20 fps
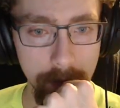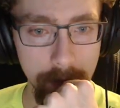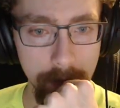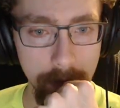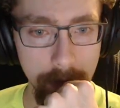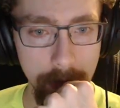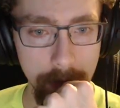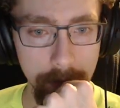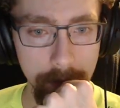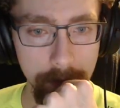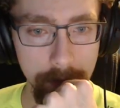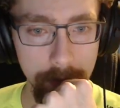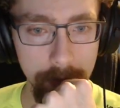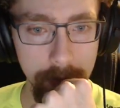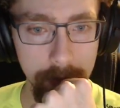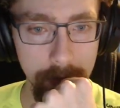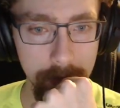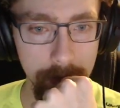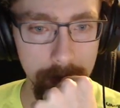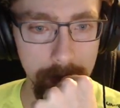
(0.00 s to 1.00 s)
Yeah,
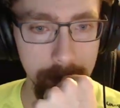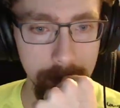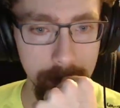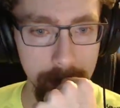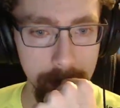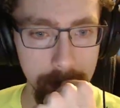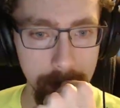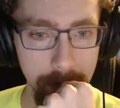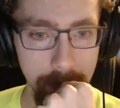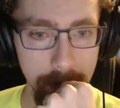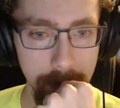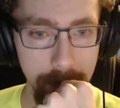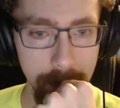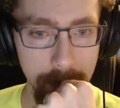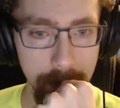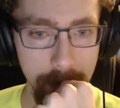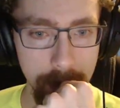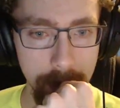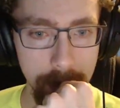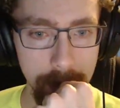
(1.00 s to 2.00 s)
free,
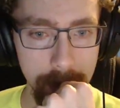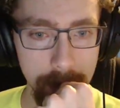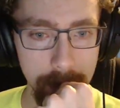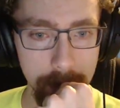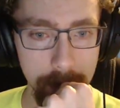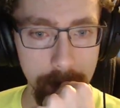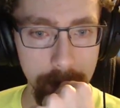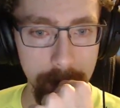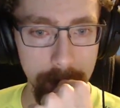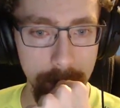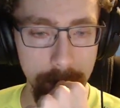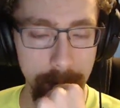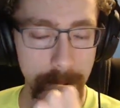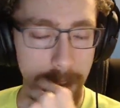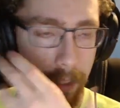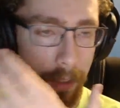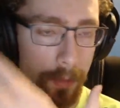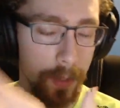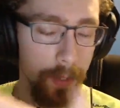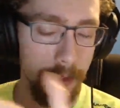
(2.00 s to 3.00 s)
uncontrolled
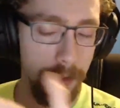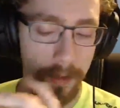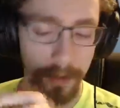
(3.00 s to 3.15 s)
media. I mean,